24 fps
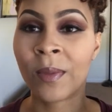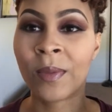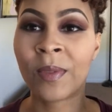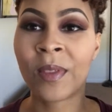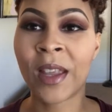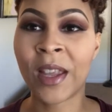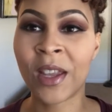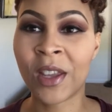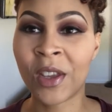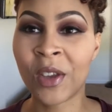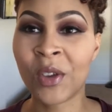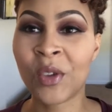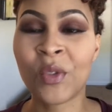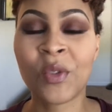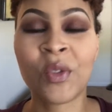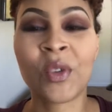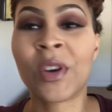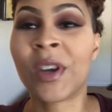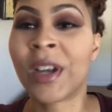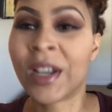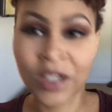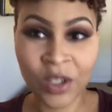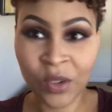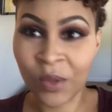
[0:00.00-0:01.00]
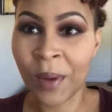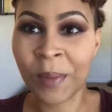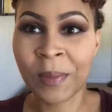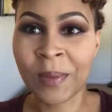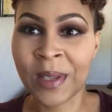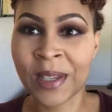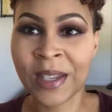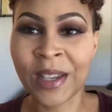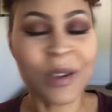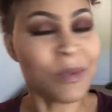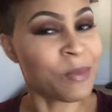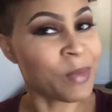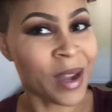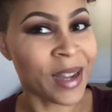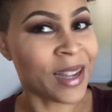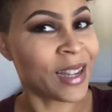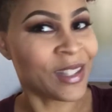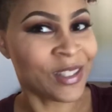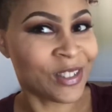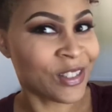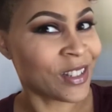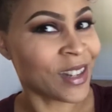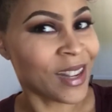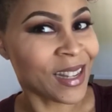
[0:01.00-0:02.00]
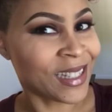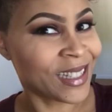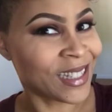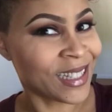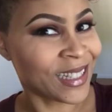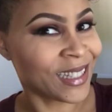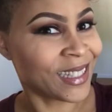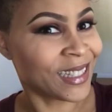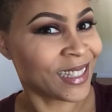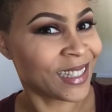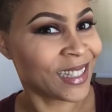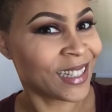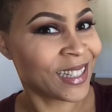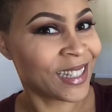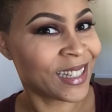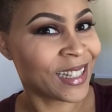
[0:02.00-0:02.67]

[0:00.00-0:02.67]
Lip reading: Thank you for interrupting my introduction.